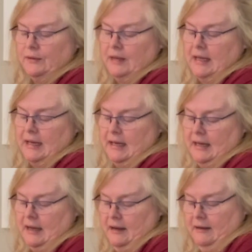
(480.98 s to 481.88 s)

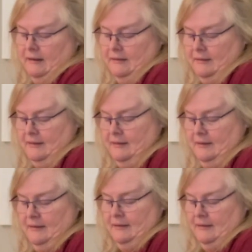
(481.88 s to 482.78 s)
the
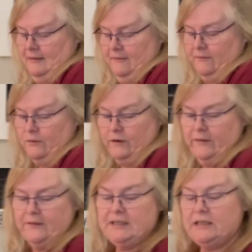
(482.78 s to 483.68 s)

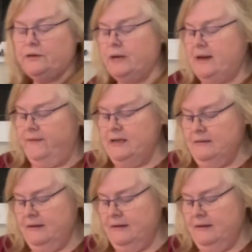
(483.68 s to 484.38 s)
450-degree oven.